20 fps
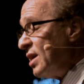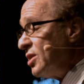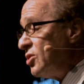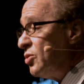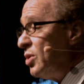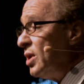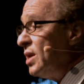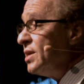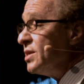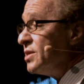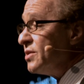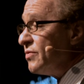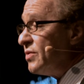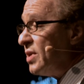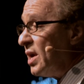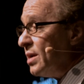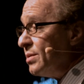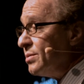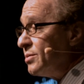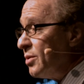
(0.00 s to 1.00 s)
Trillions of
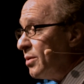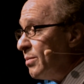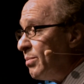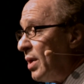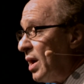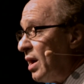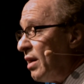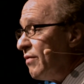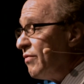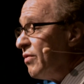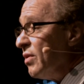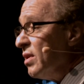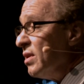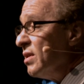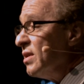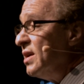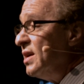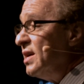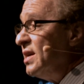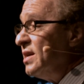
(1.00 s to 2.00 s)
times more
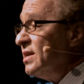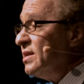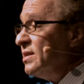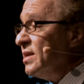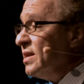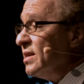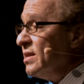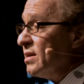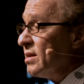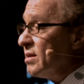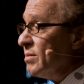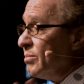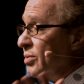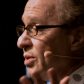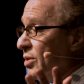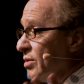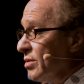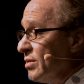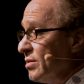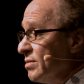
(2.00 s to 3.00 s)
powerful than the
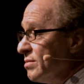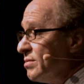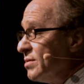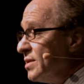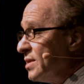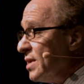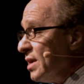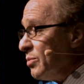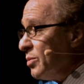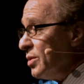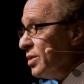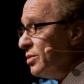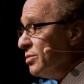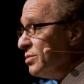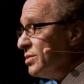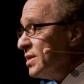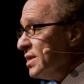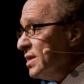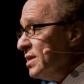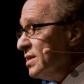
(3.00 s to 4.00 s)
computers that were
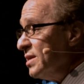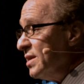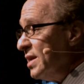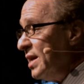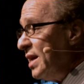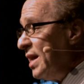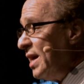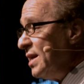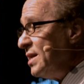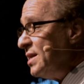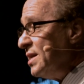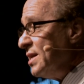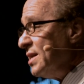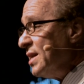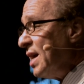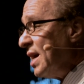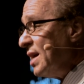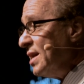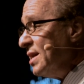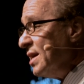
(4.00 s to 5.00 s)
used in
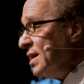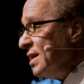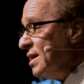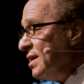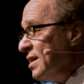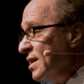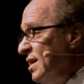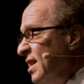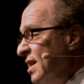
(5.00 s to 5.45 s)
1890.